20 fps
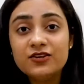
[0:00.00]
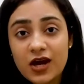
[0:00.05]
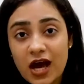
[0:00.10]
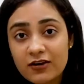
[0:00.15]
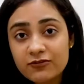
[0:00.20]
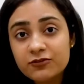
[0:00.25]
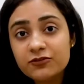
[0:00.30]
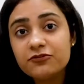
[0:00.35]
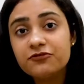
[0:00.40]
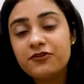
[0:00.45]
you
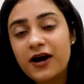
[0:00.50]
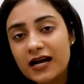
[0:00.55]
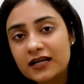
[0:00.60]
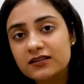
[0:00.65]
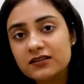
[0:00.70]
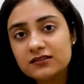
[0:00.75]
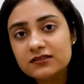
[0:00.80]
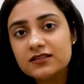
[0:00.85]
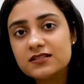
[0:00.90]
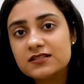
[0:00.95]
have to
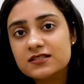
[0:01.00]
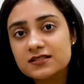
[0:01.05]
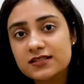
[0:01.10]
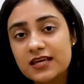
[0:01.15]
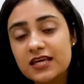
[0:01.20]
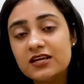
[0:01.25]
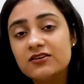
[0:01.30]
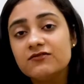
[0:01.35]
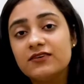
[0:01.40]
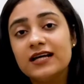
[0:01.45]
factor this
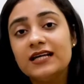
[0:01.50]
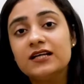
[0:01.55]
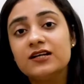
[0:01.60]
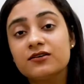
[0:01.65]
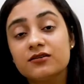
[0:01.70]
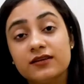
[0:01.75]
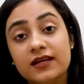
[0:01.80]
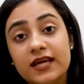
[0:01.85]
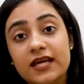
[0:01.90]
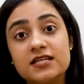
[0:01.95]
thing while
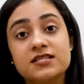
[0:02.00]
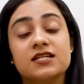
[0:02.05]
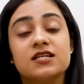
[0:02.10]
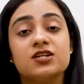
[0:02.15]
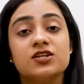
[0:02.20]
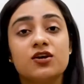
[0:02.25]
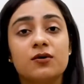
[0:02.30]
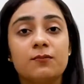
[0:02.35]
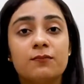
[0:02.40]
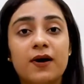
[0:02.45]

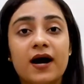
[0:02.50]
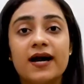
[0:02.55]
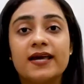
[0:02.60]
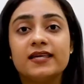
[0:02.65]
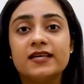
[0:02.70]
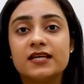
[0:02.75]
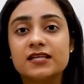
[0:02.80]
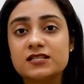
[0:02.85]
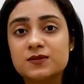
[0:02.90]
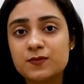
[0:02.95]
creating your
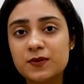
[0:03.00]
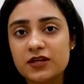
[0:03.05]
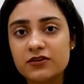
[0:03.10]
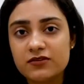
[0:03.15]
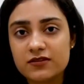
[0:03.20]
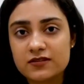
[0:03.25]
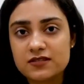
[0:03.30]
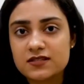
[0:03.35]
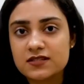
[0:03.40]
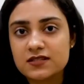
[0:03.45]
buying
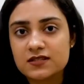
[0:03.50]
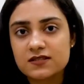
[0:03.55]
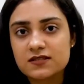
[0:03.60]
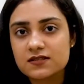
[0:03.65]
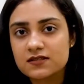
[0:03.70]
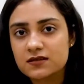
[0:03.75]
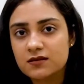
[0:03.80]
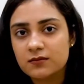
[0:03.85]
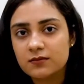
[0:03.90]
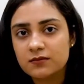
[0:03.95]

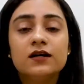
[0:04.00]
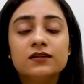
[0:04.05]
experiences.